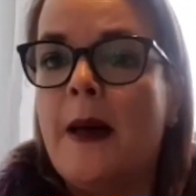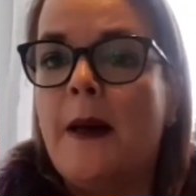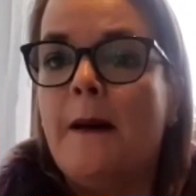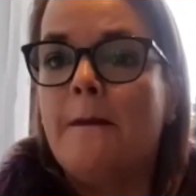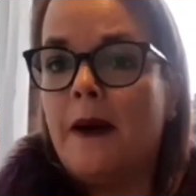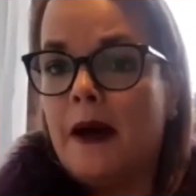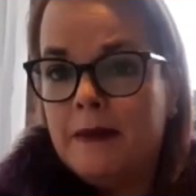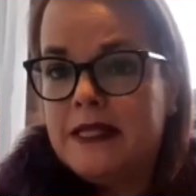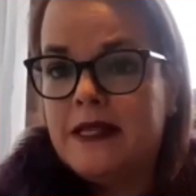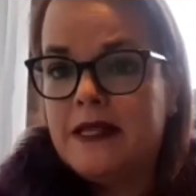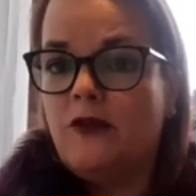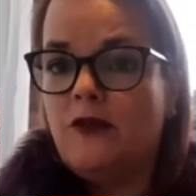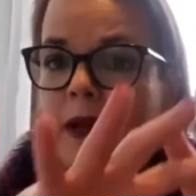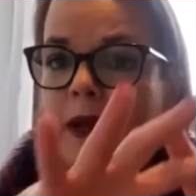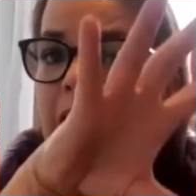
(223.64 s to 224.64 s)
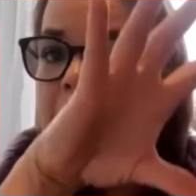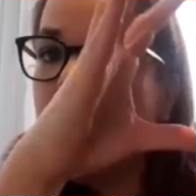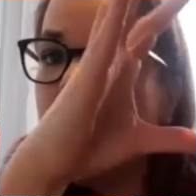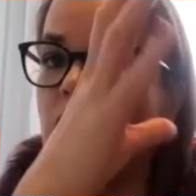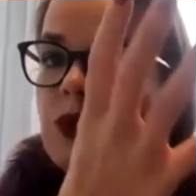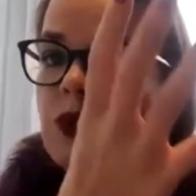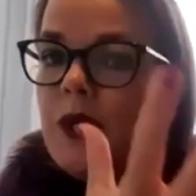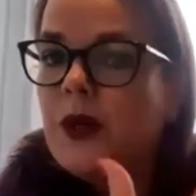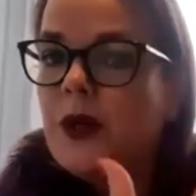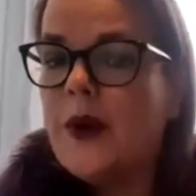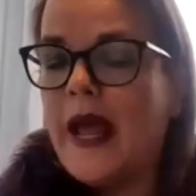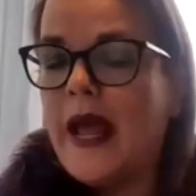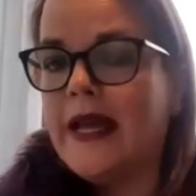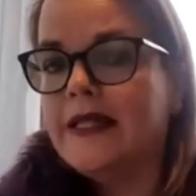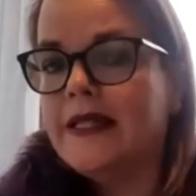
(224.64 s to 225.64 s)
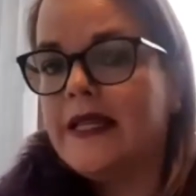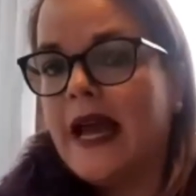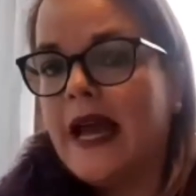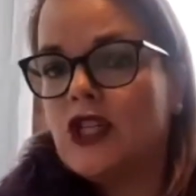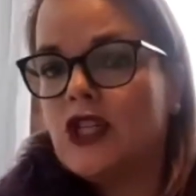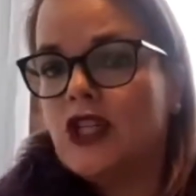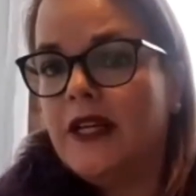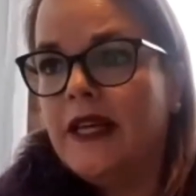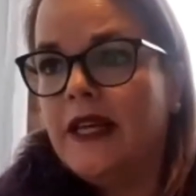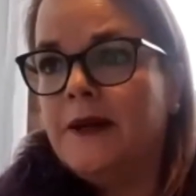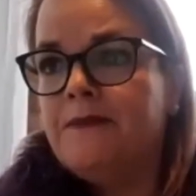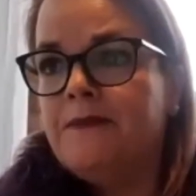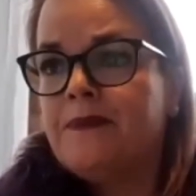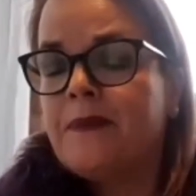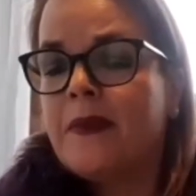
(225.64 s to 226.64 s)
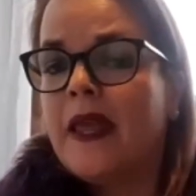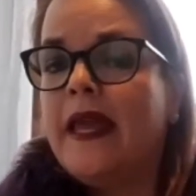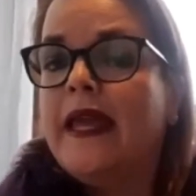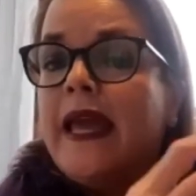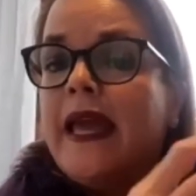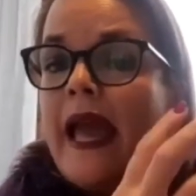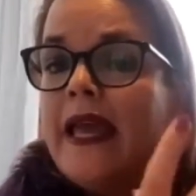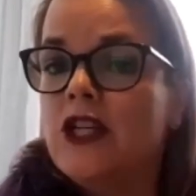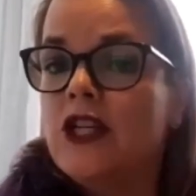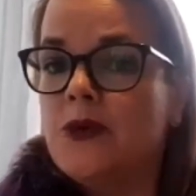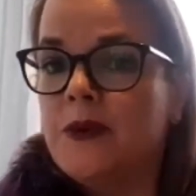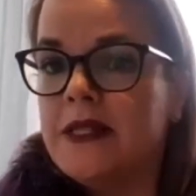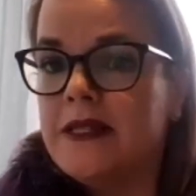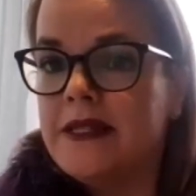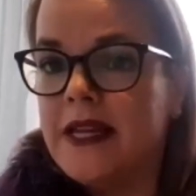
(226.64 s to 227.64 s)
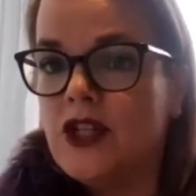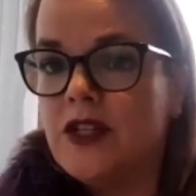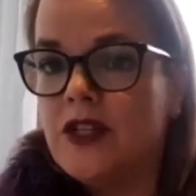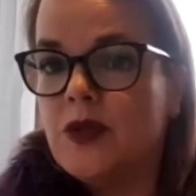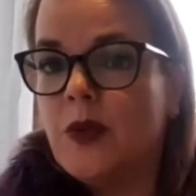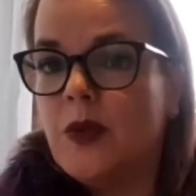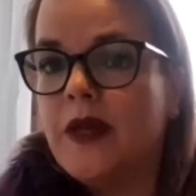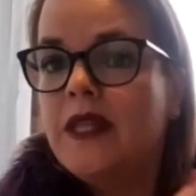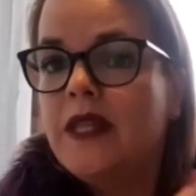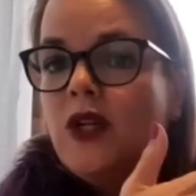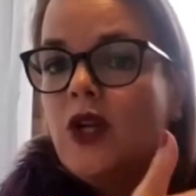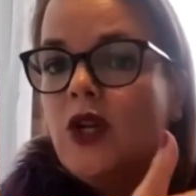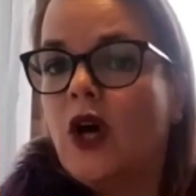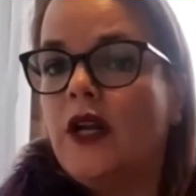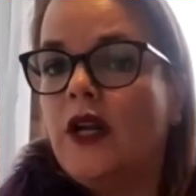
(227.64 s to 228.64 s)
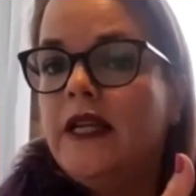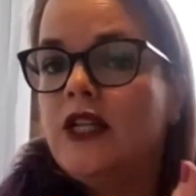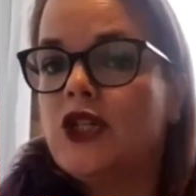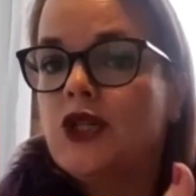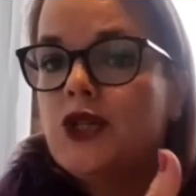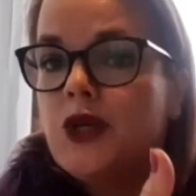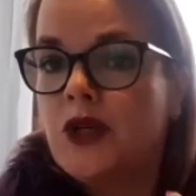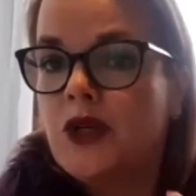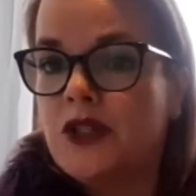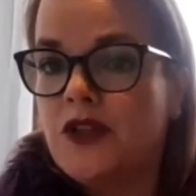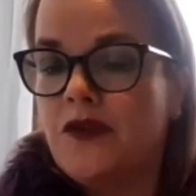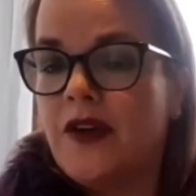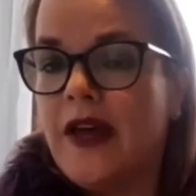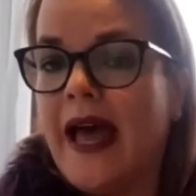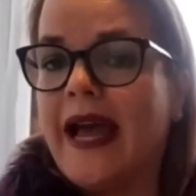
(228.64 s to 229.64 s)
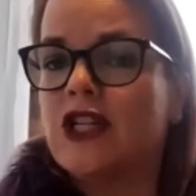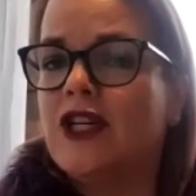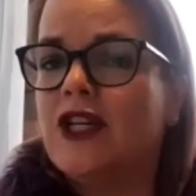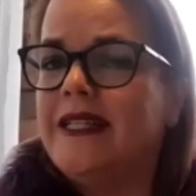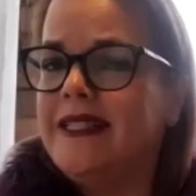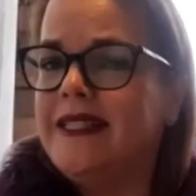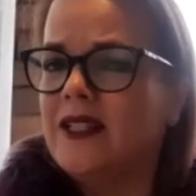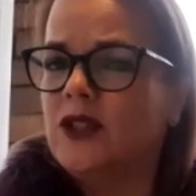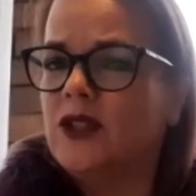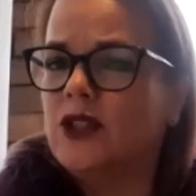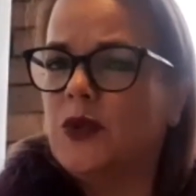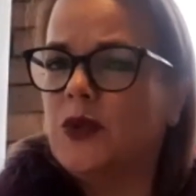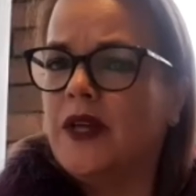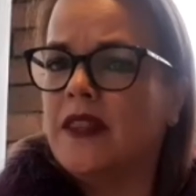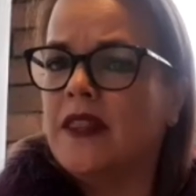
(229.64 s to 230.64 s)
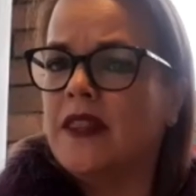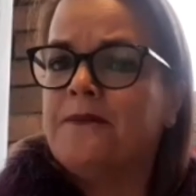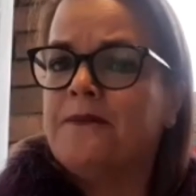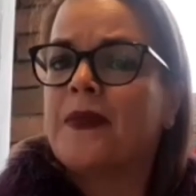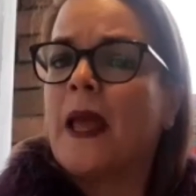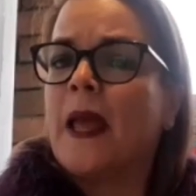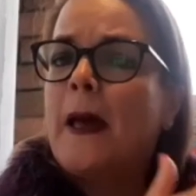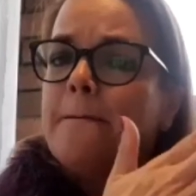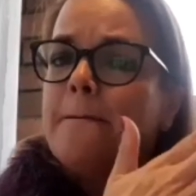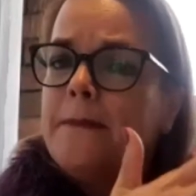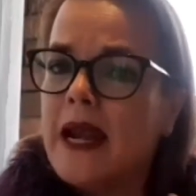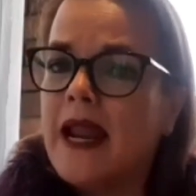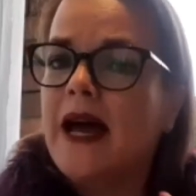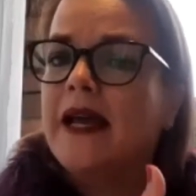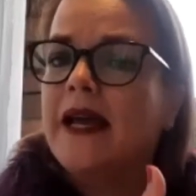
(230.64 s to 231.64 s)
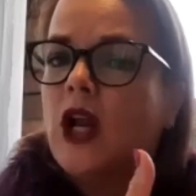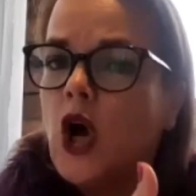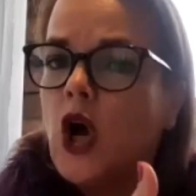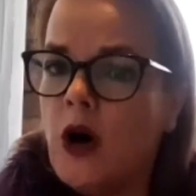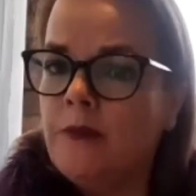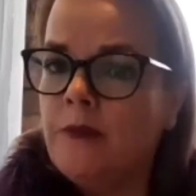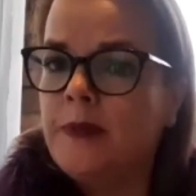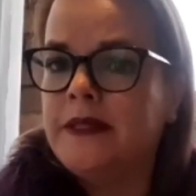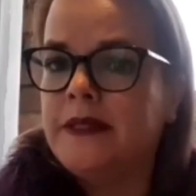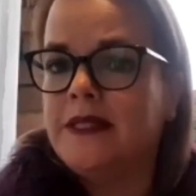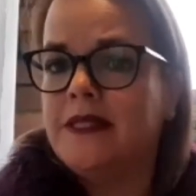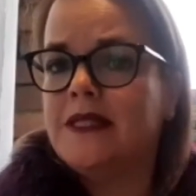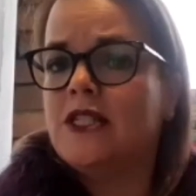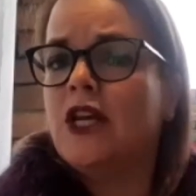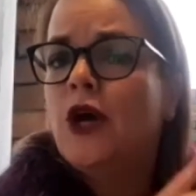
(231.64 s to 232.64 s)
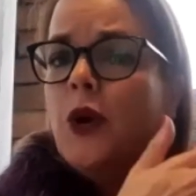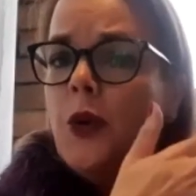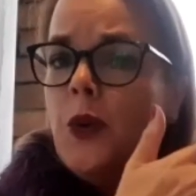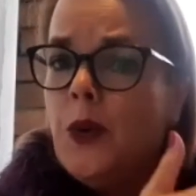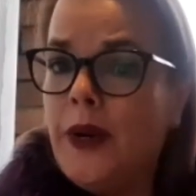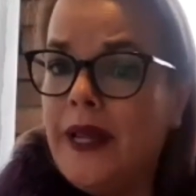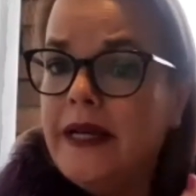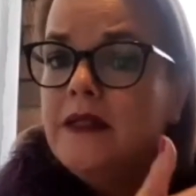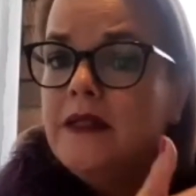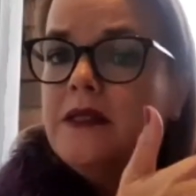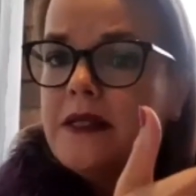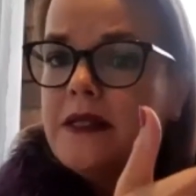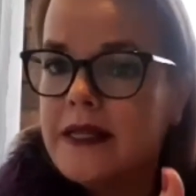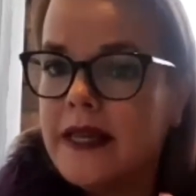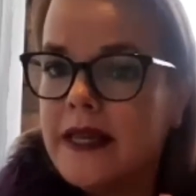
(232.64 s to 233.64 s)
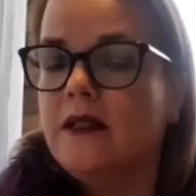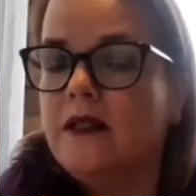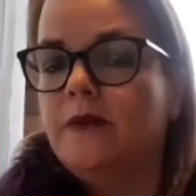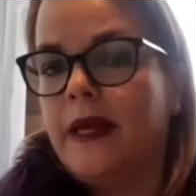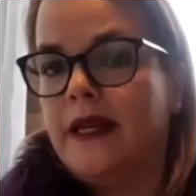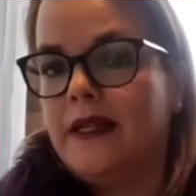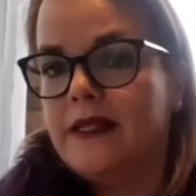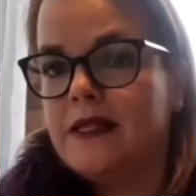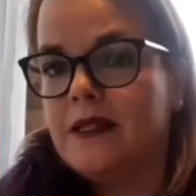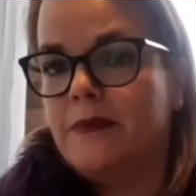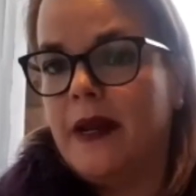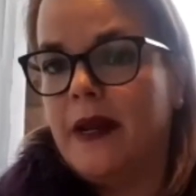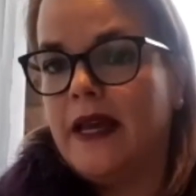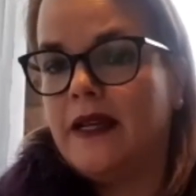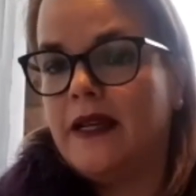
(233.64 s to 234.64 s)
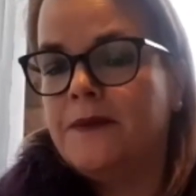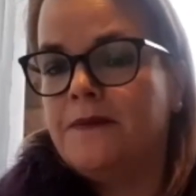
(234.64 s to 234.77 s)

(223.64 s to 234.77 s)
by myself. But how do we create actually engagement sessions where the knowledge transfer actually deals with applied competence, real skill being displayed?